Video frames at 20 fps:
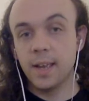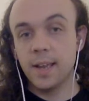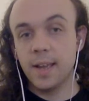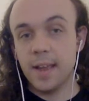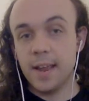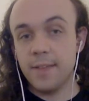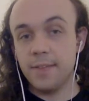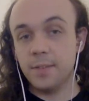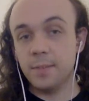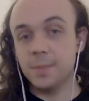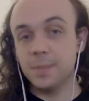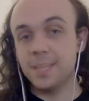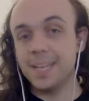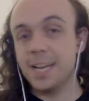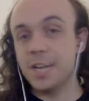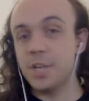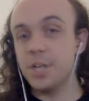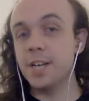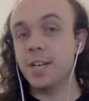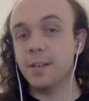If some
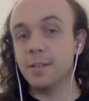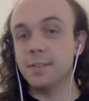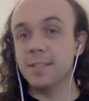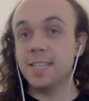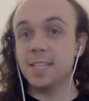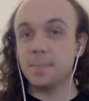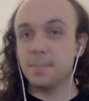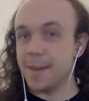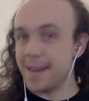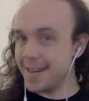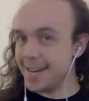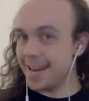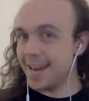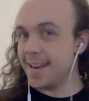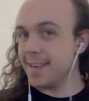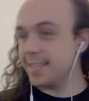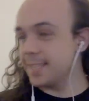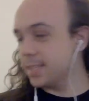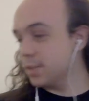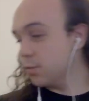Slaaneshi cultists make it
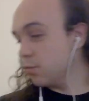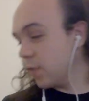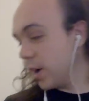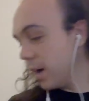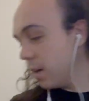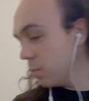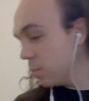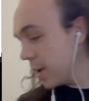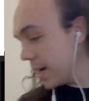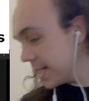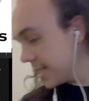into the realm where